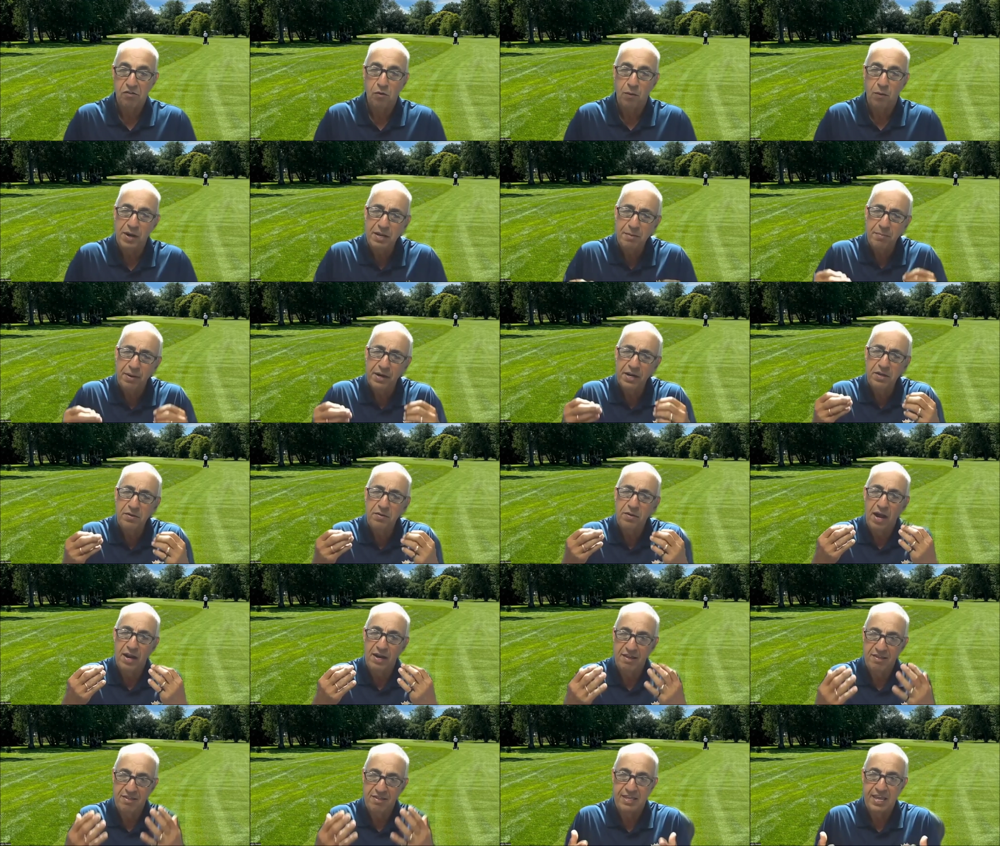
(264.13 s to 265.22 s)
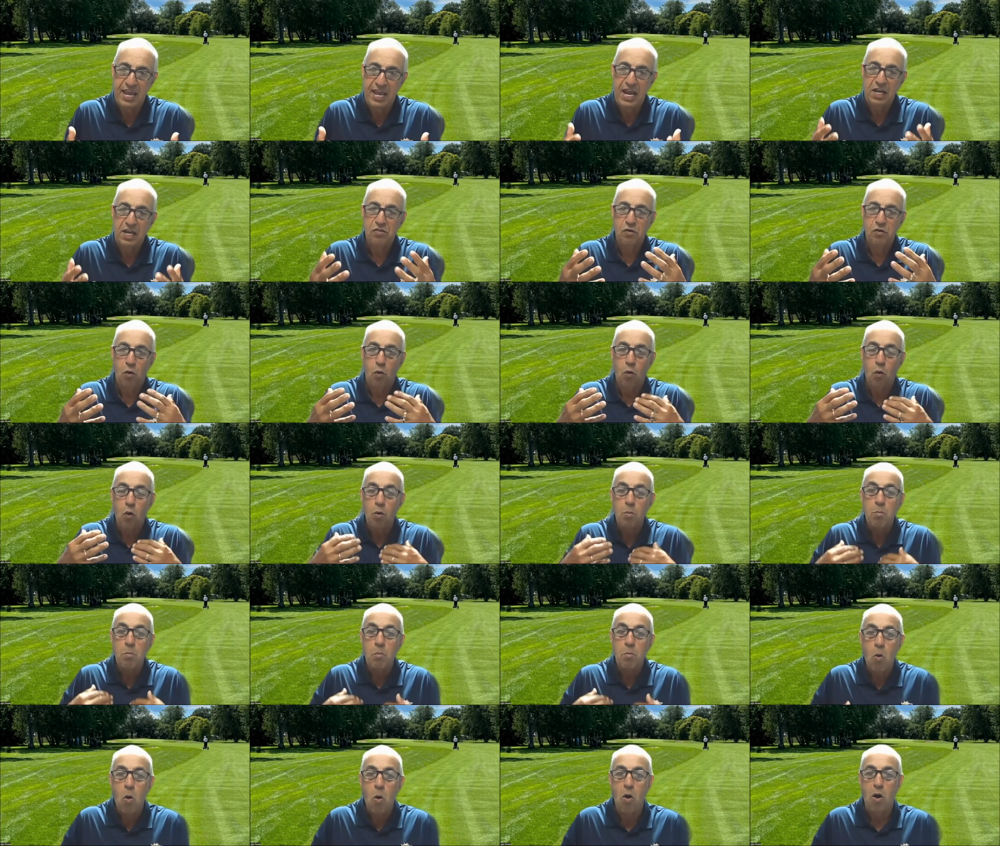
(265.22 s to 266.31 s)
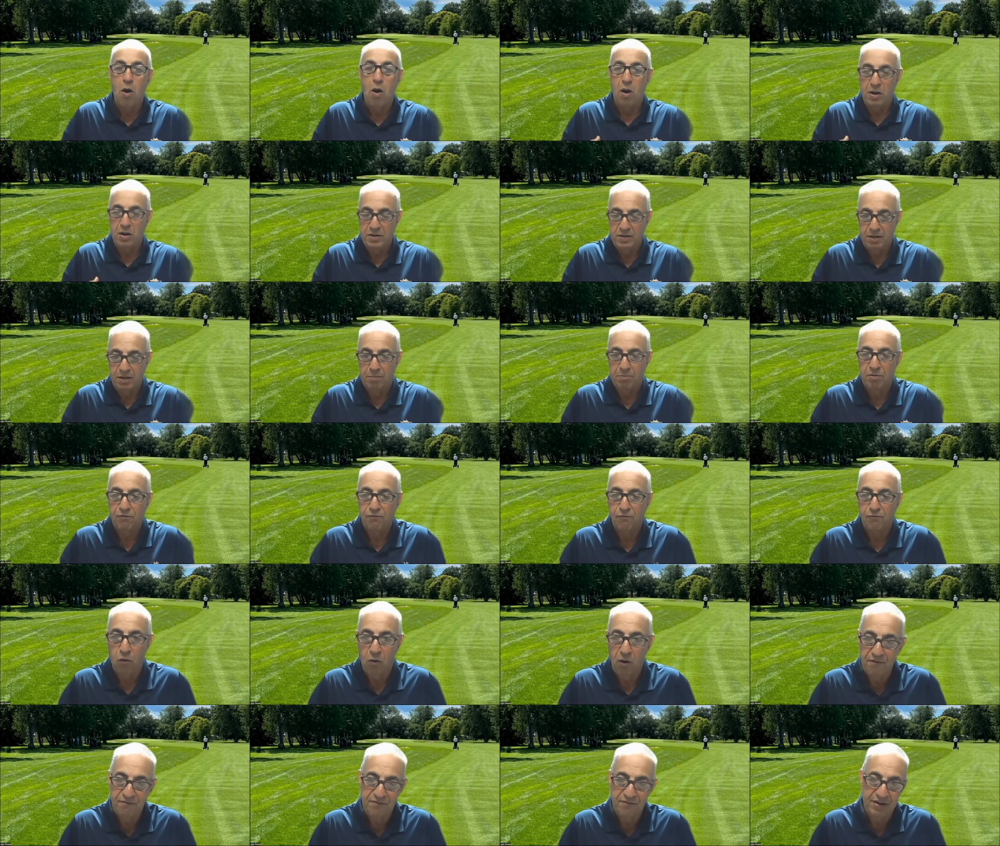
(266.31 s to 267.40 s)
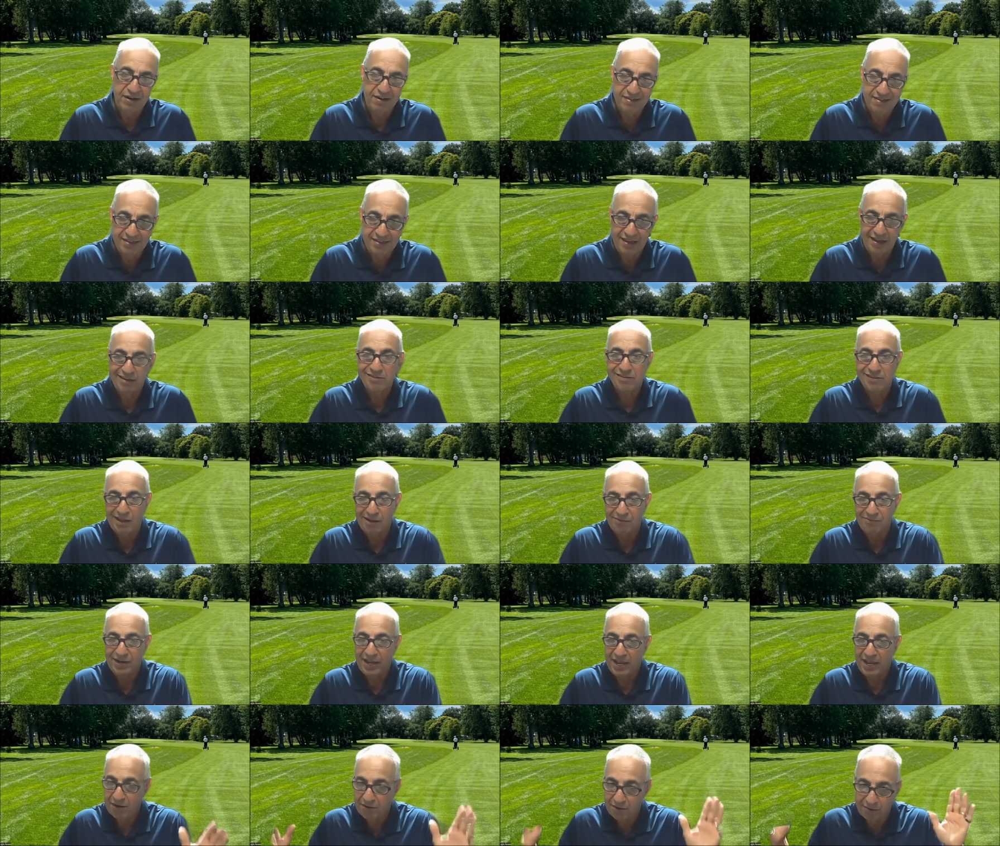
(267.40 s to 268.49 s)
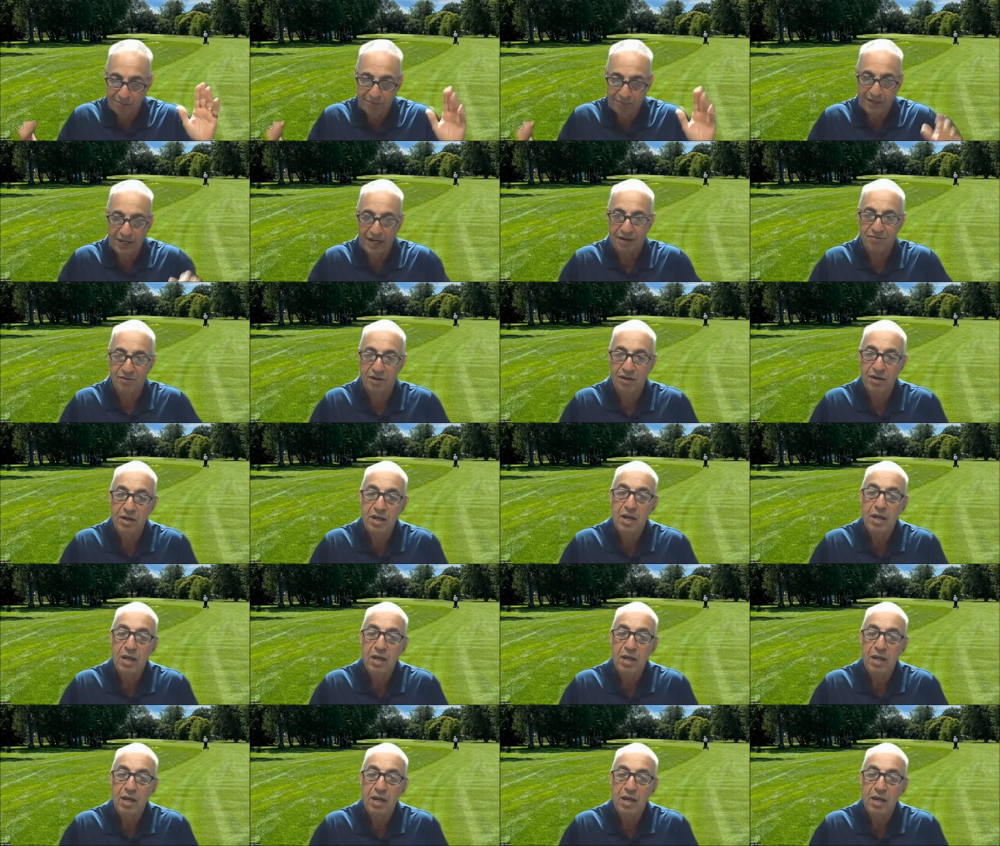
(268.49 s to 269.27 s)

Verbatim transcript: So anybody who got a six or more on number four, if you got six, seven, eight, or whatever,